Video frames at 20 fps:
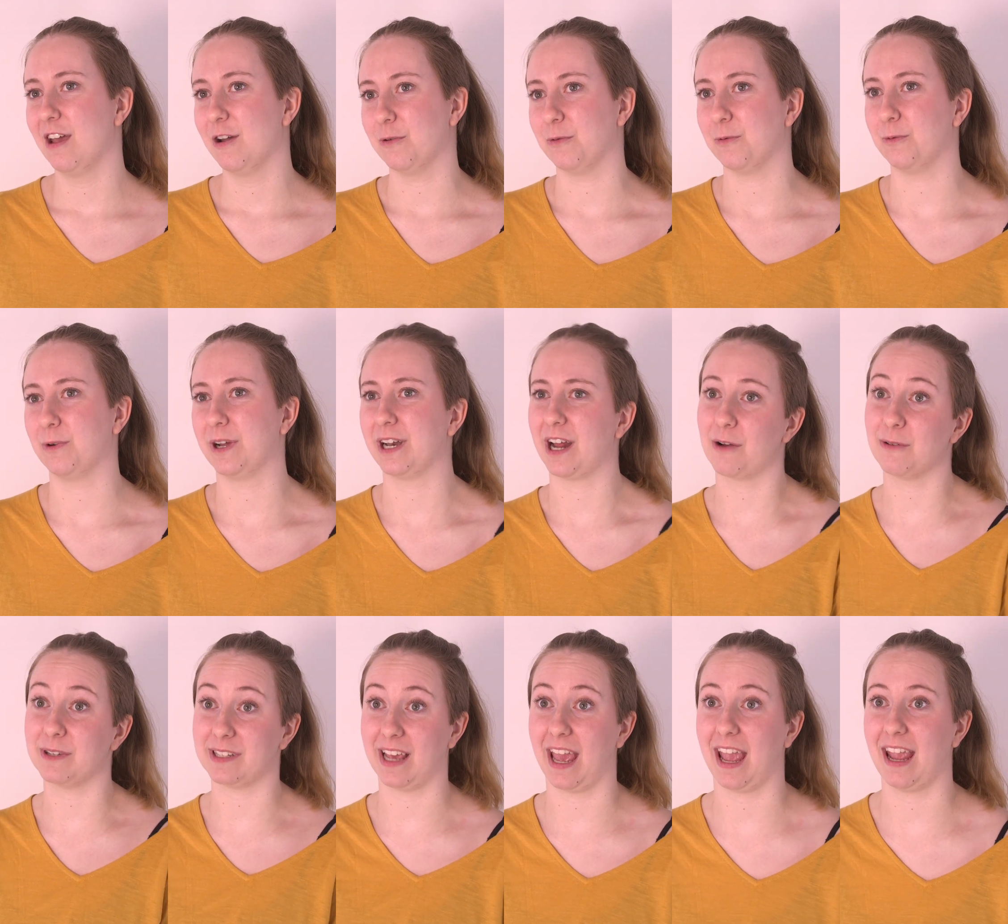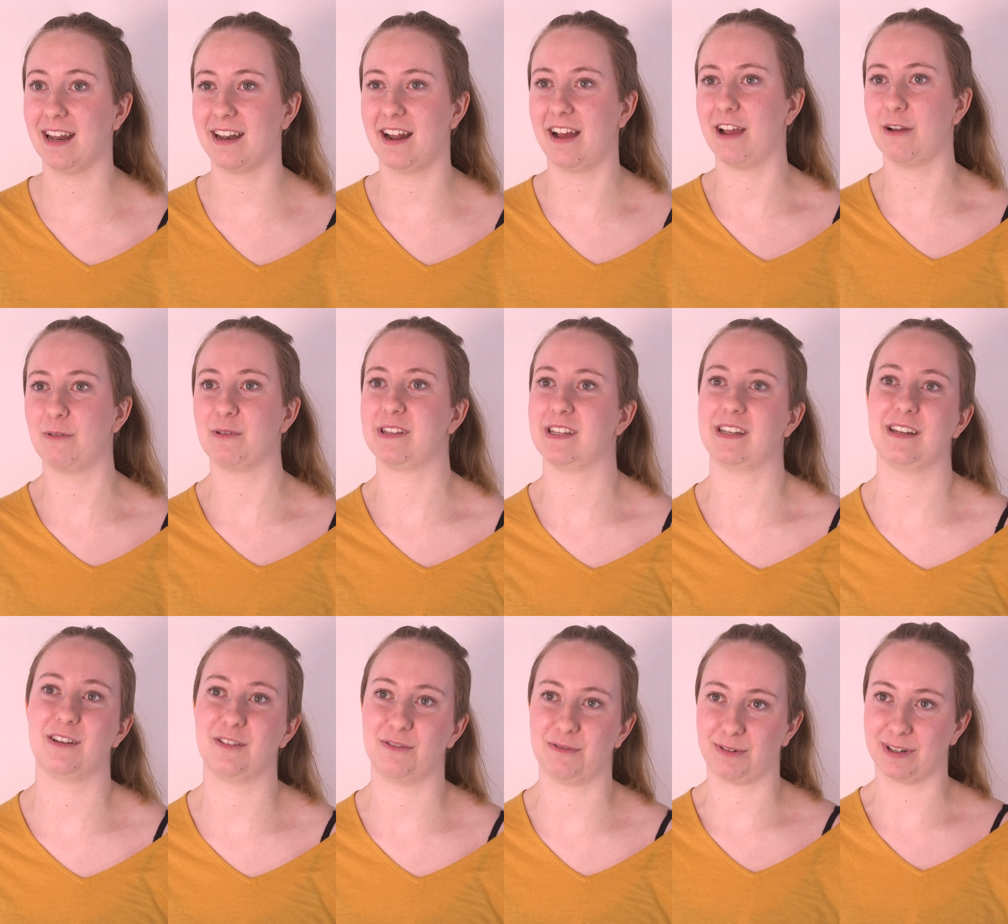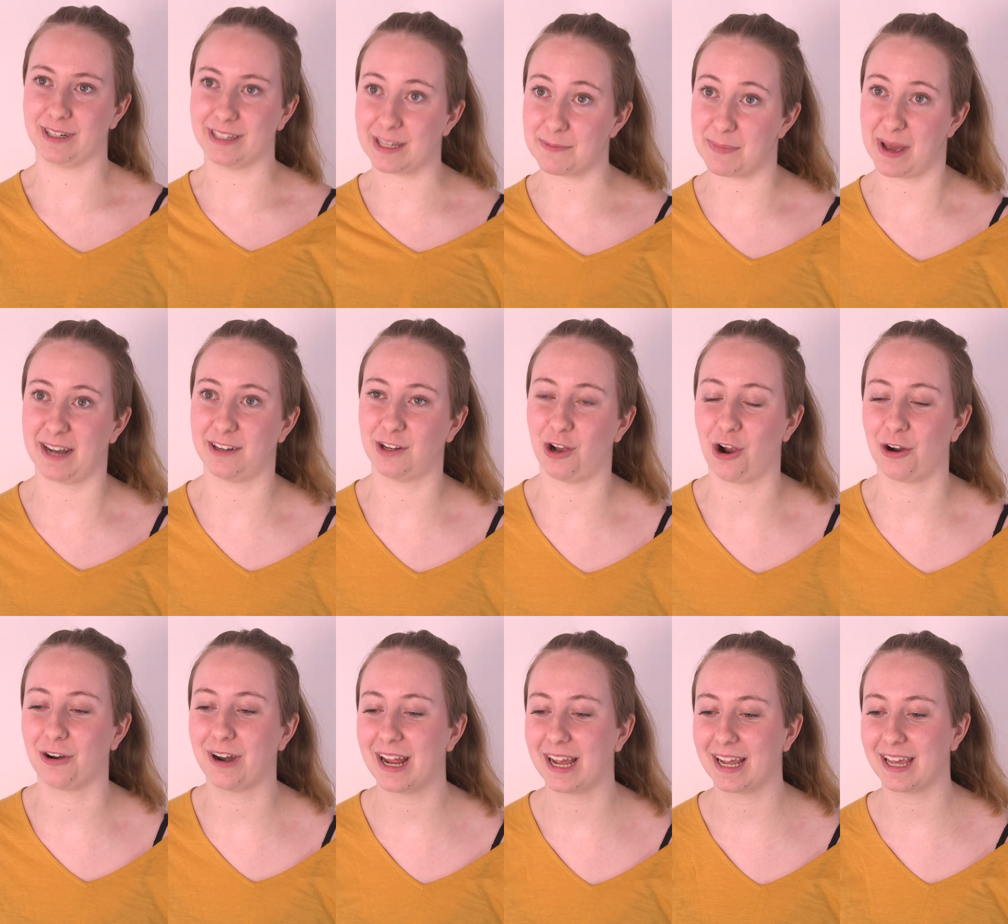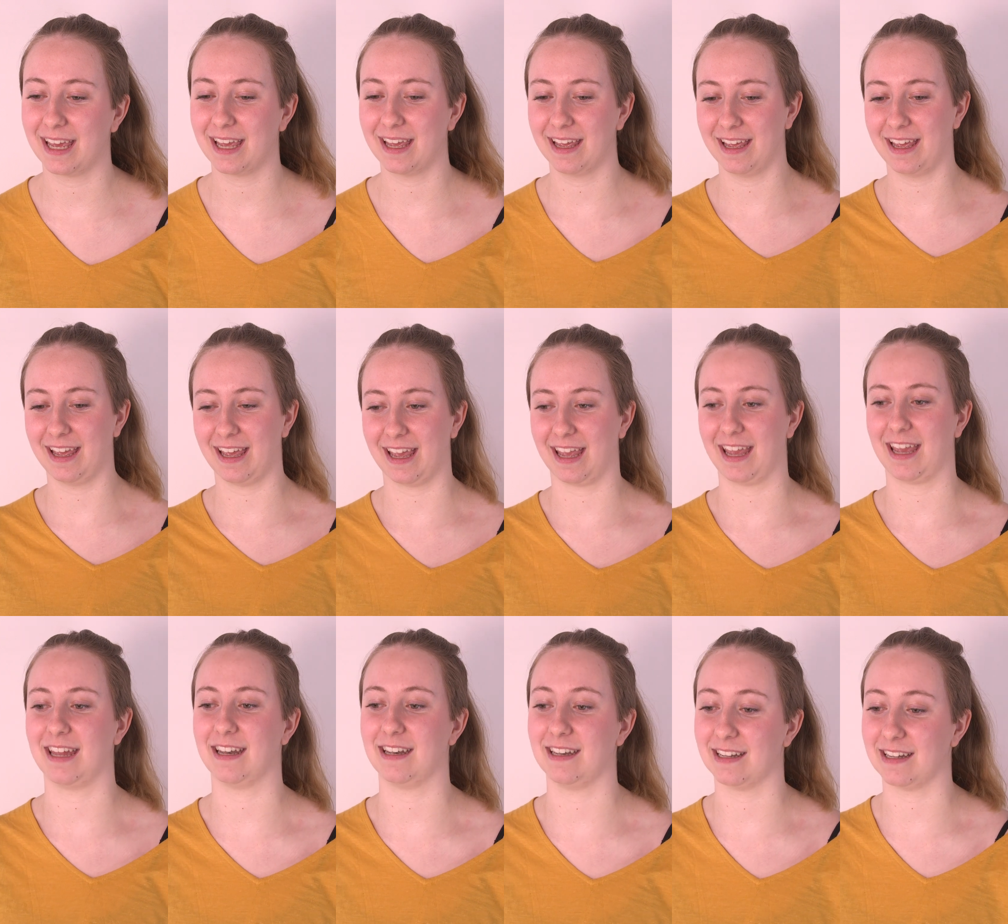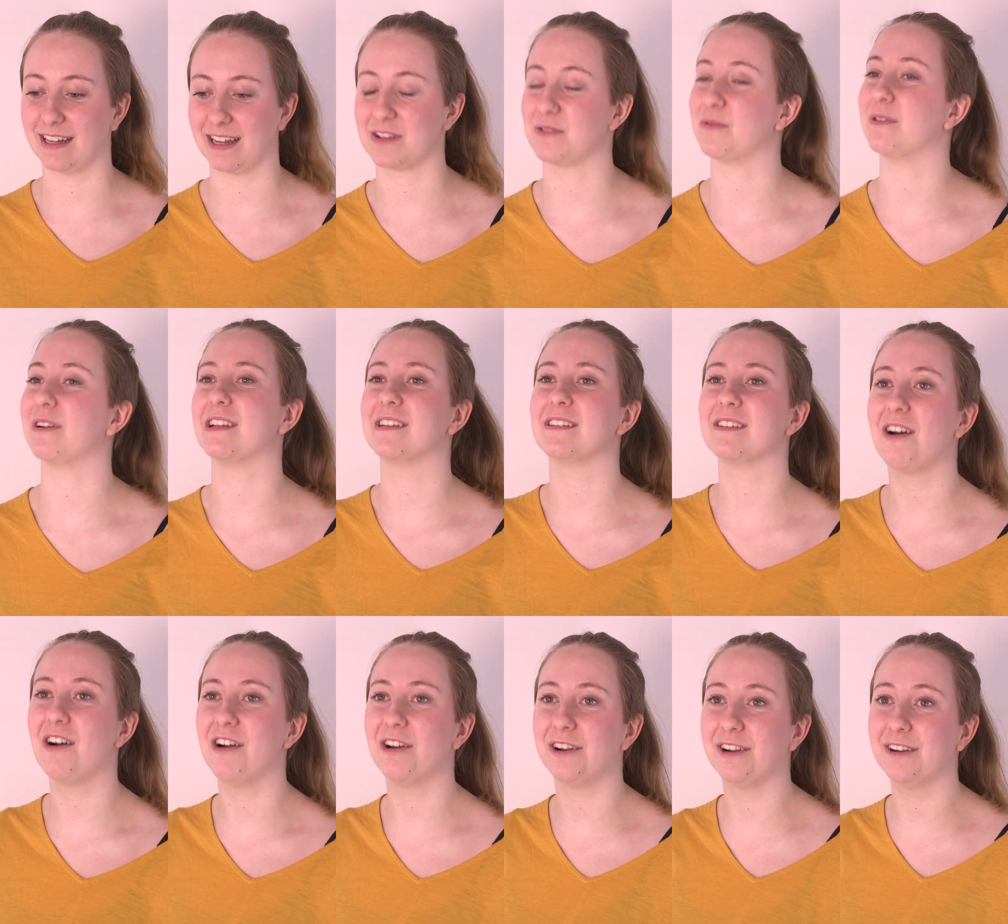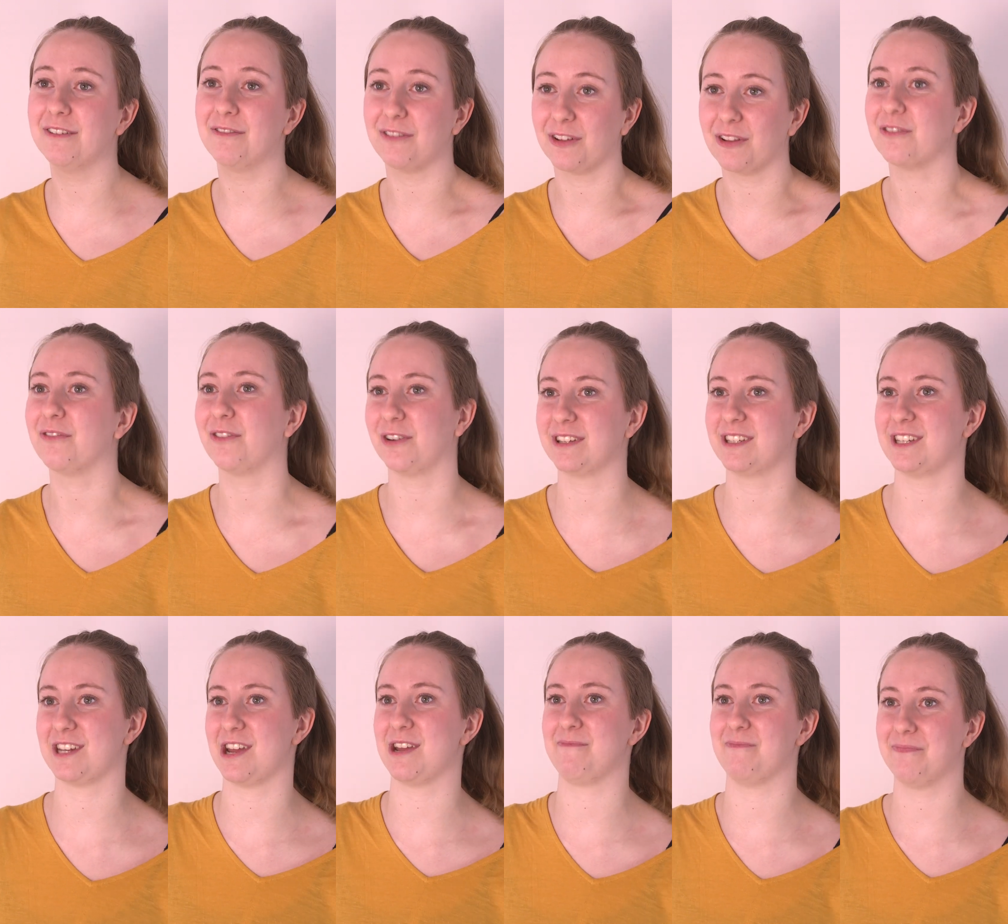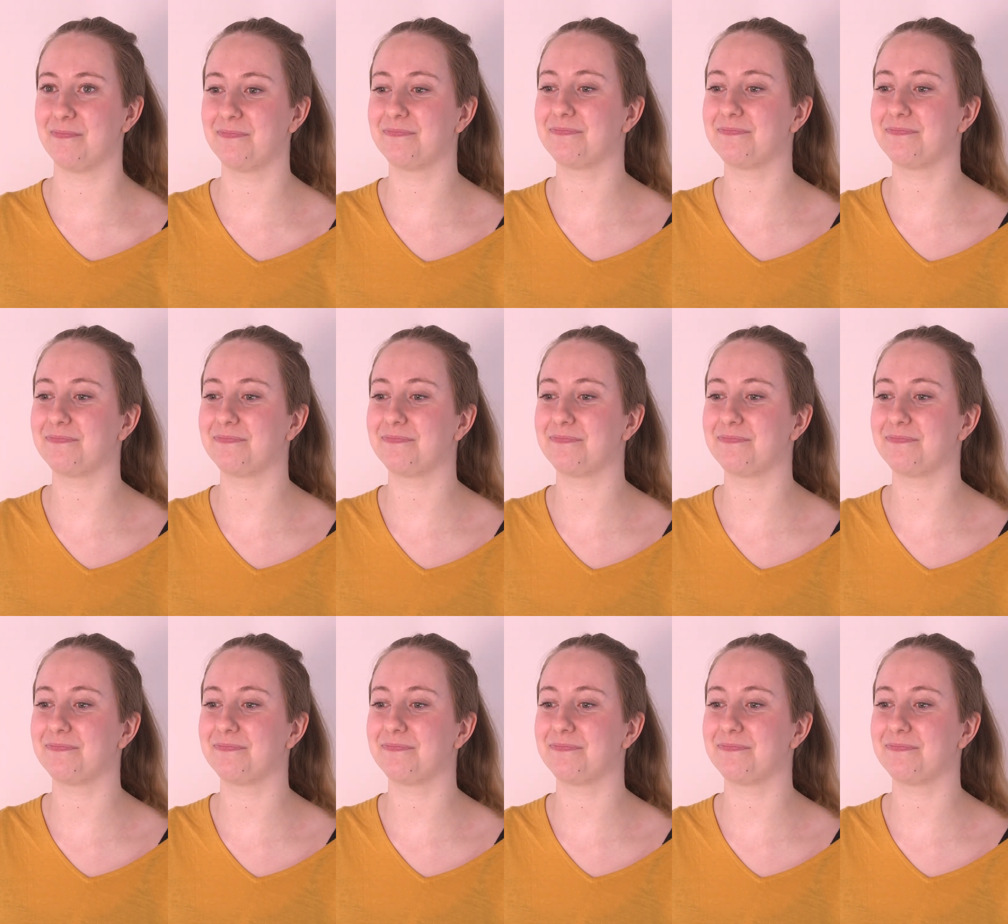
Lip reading: When I was 8, I was in a really bad car wreck, and that's when I saw her for the first time.